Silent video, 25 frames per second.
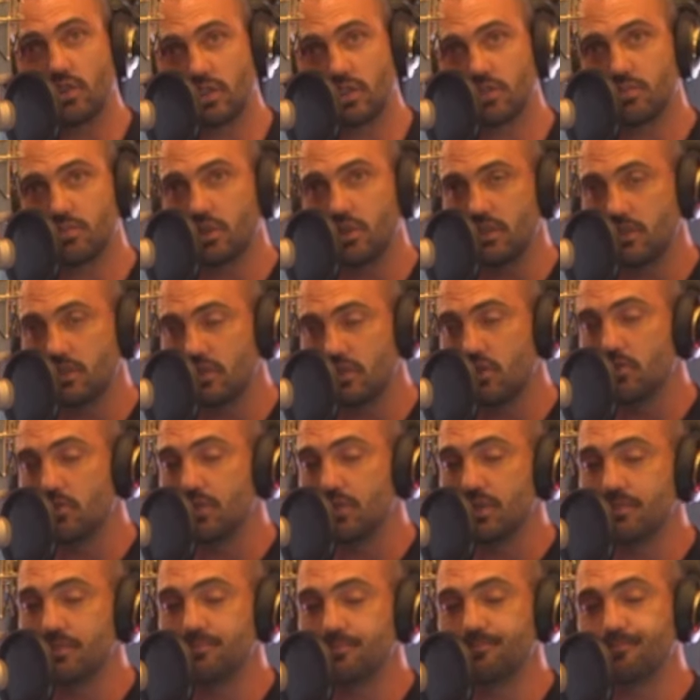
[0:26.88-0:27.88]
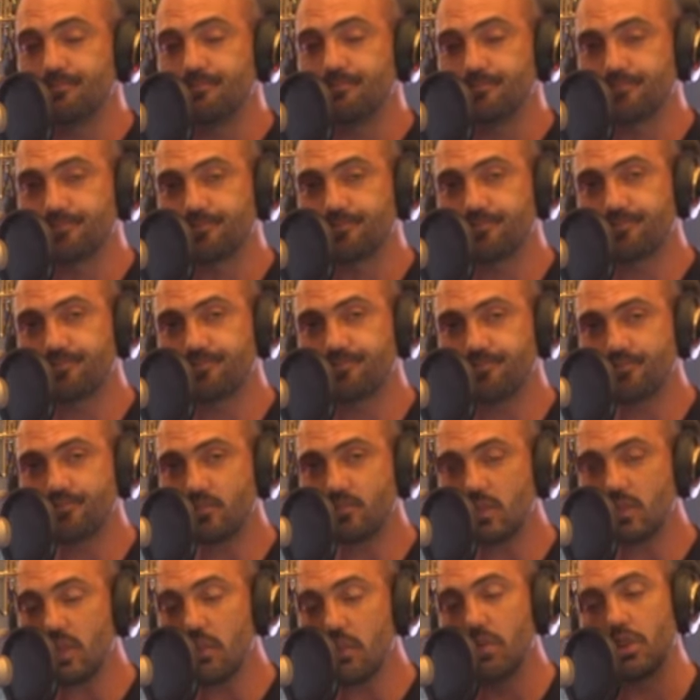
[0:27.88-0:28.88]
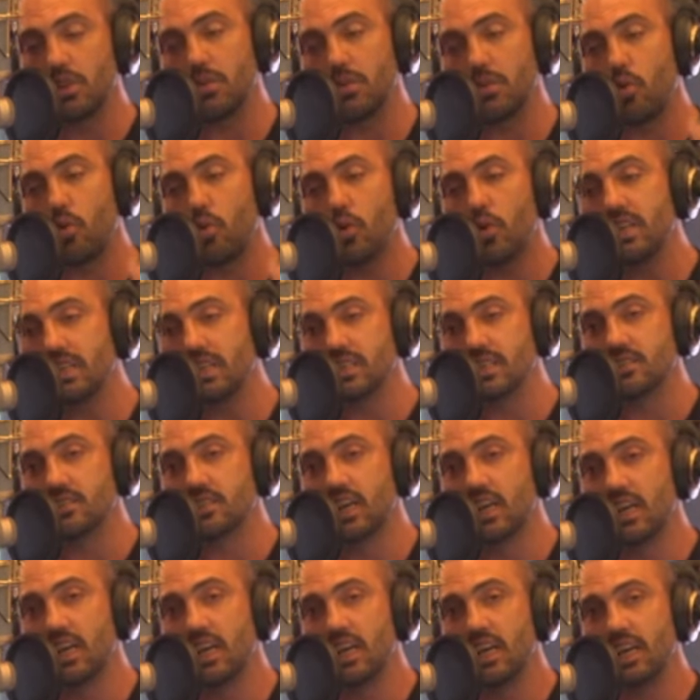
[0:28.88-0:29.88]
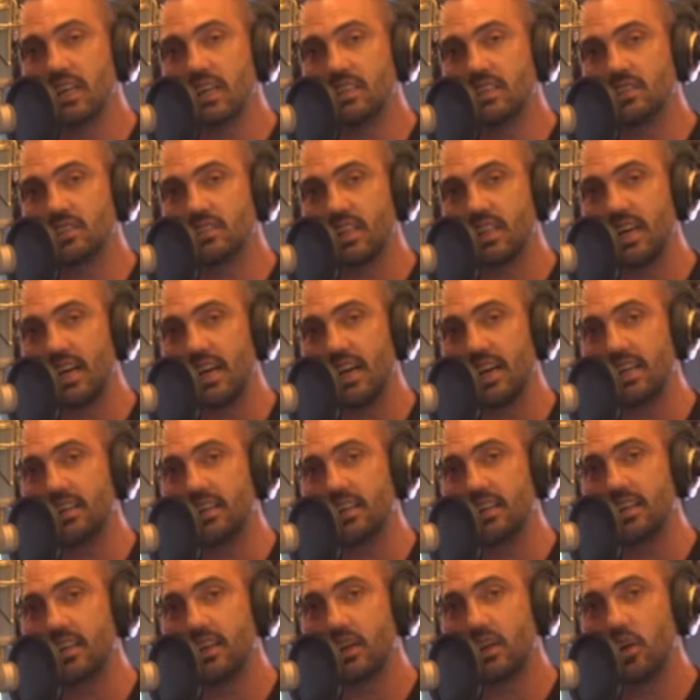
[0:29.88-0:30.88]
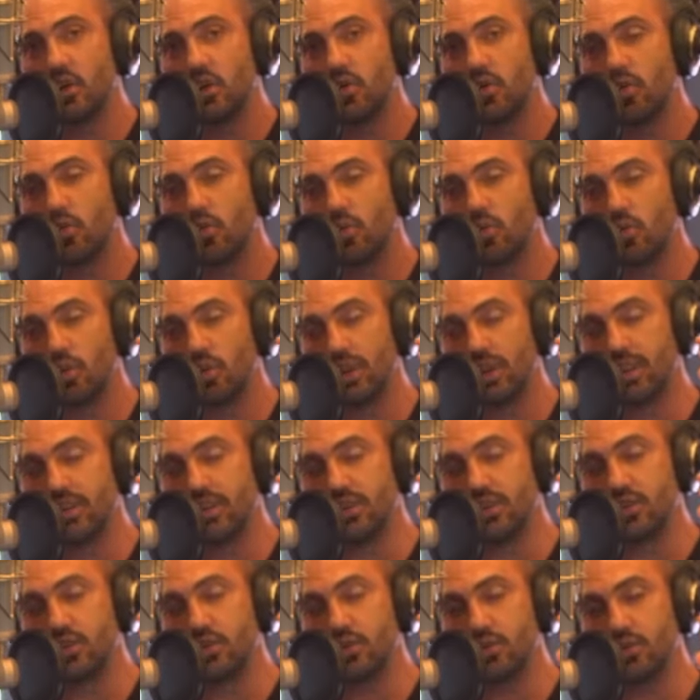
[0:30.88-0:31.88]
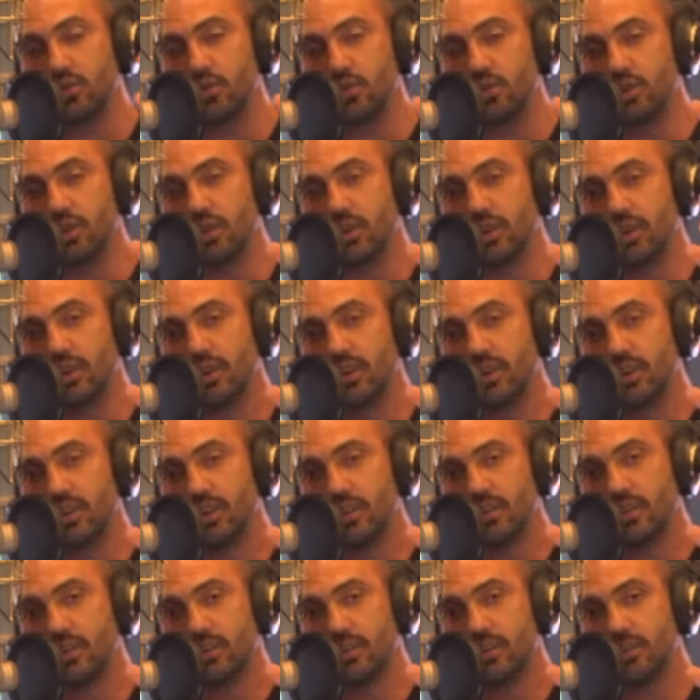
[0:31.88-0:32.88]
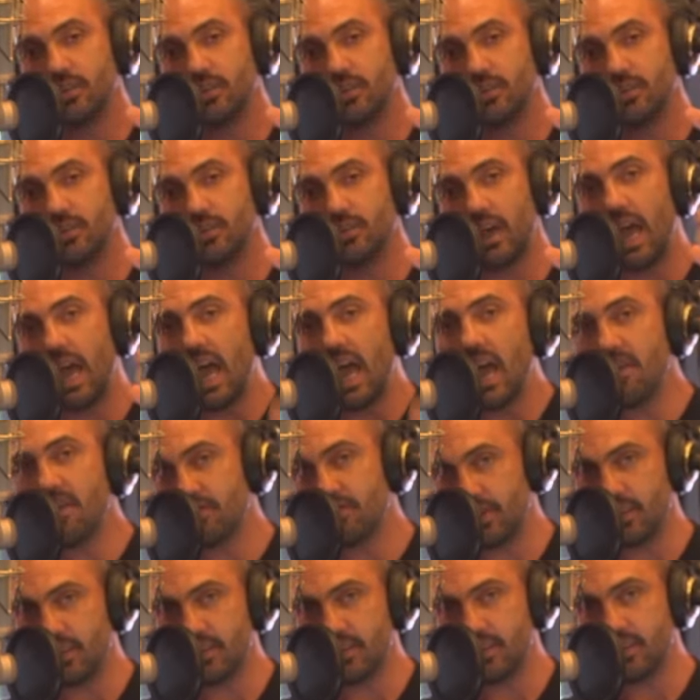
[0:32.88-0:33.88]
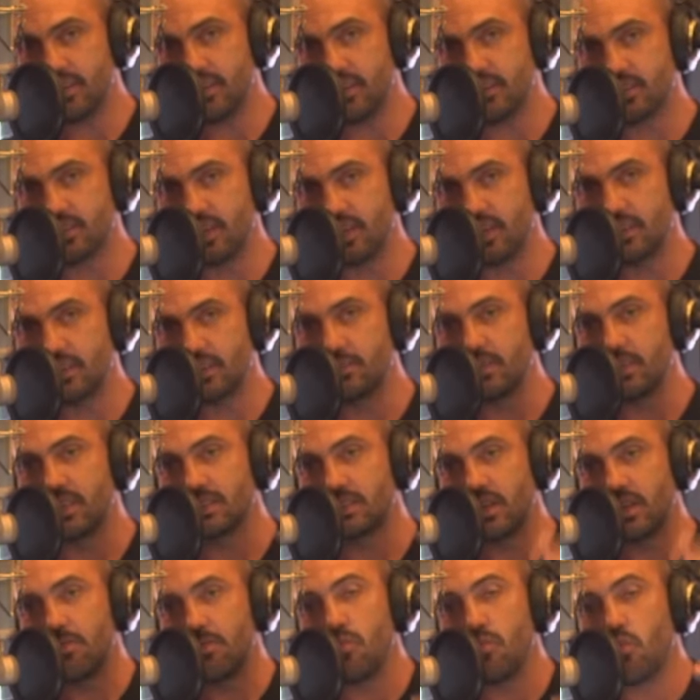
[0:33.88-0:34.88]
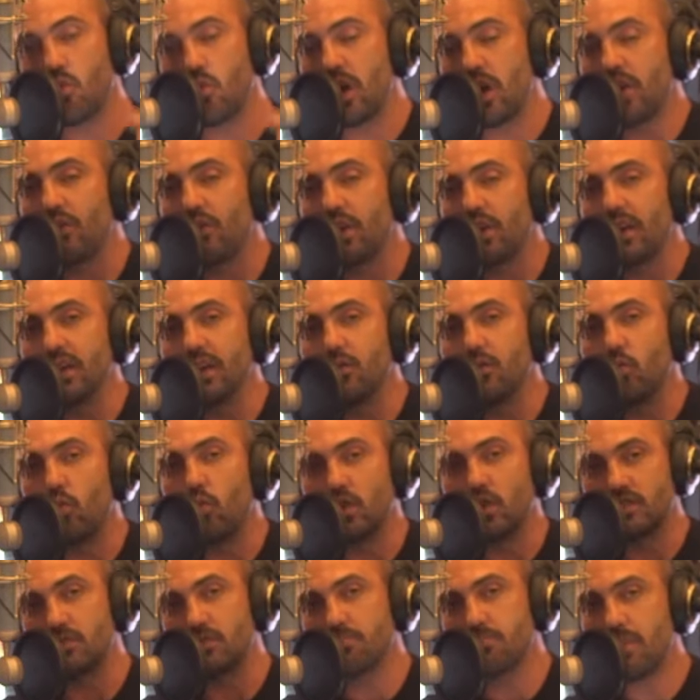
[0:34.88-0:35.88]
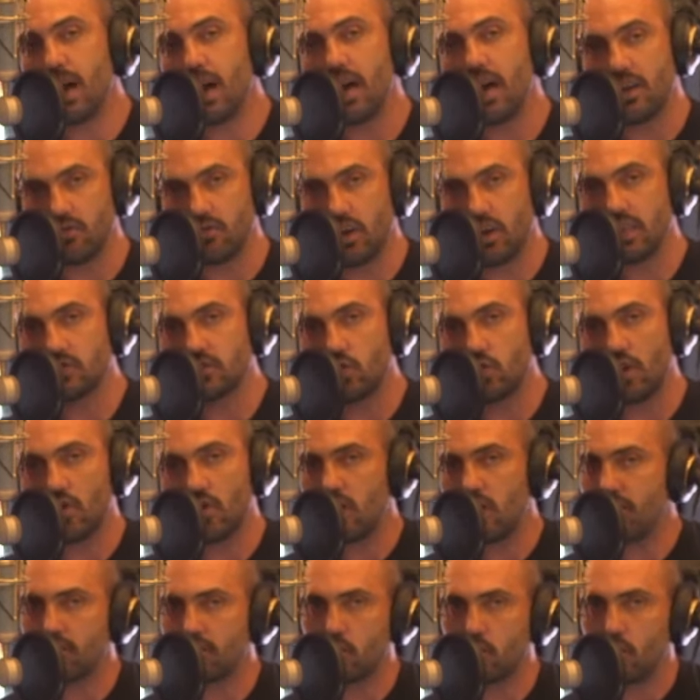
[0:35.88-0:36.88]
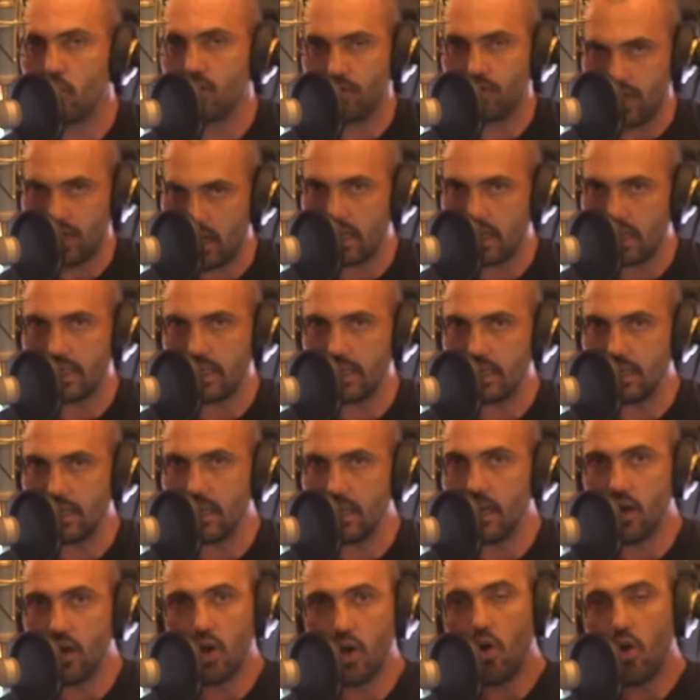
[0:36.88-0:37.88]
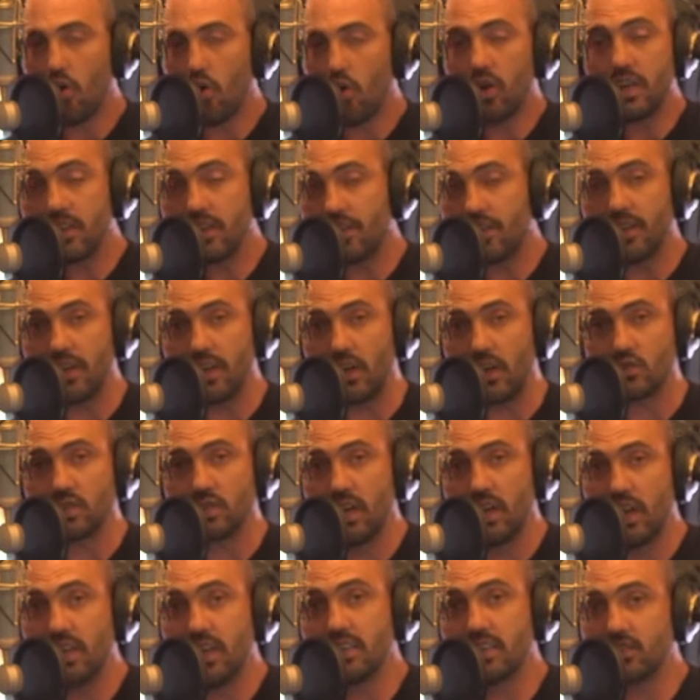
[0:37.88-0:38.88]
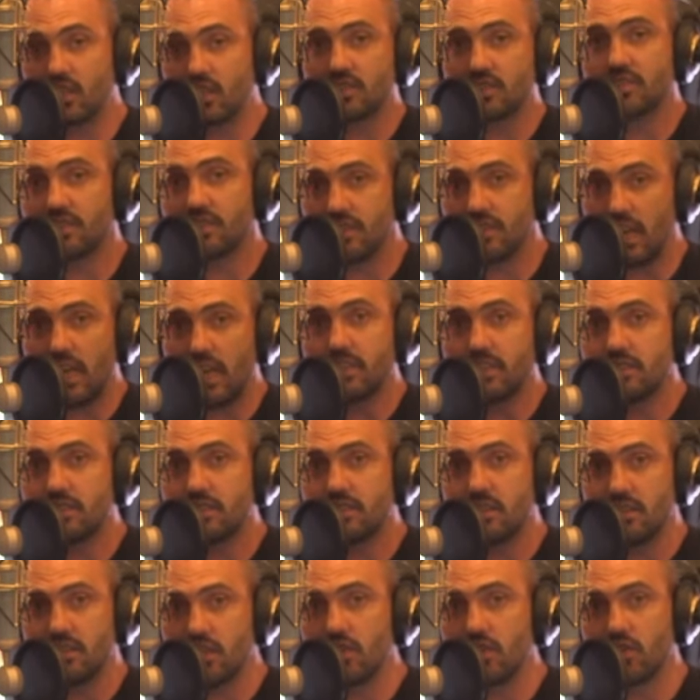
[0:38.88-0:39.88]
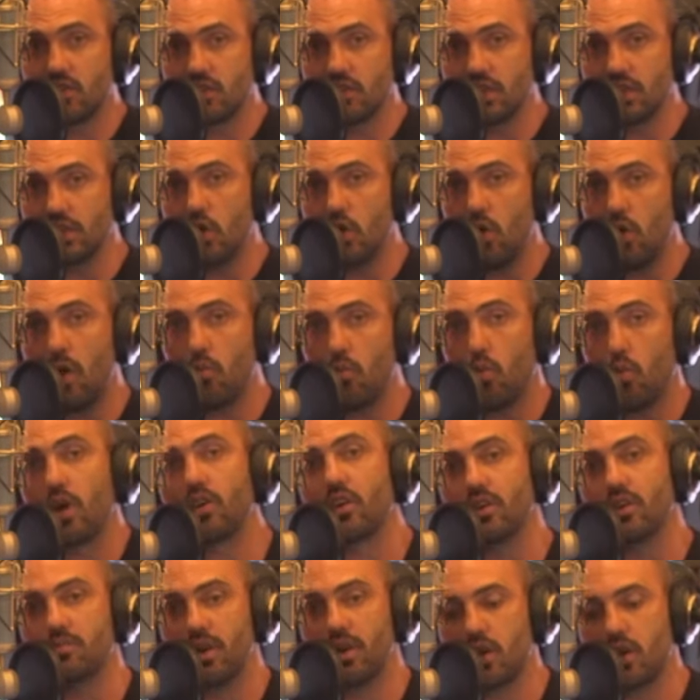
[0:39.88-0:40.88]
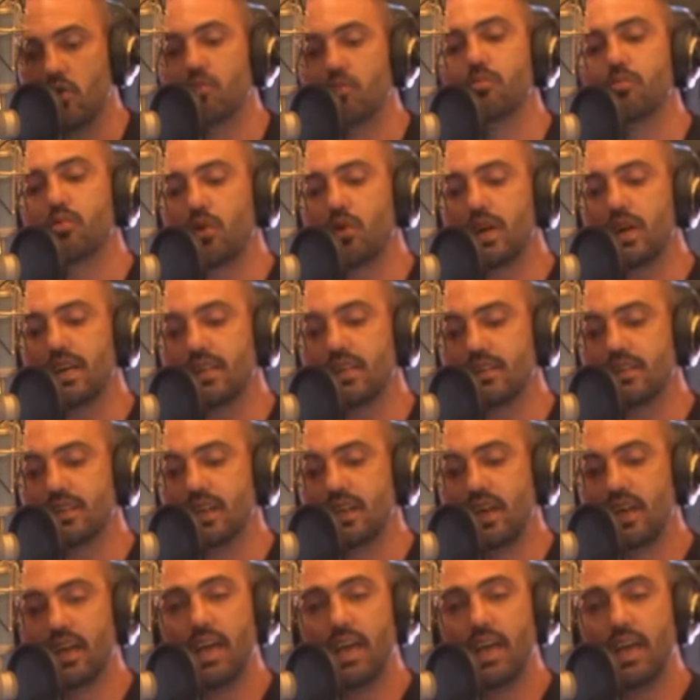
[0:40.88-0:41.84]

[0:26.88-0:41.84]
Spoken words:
this place a little bit. But the point is that when you have it, it's because I'm wearing what's mine, right? So I don't have to wear Nike or anything else. It's just nice to literally know I'm wearing my own brand.